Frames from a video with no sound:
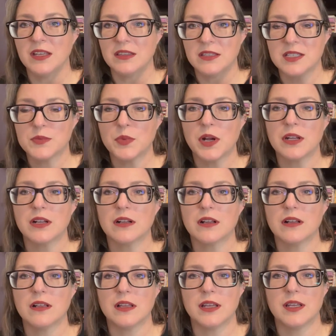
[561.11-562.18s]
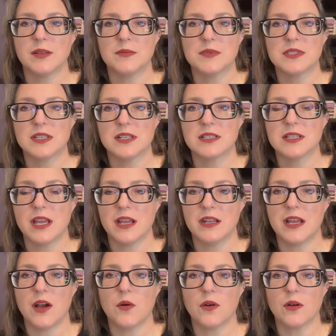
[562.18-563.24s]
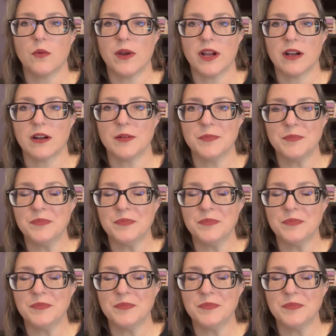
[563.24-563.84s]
this product claims a 10-hour wear.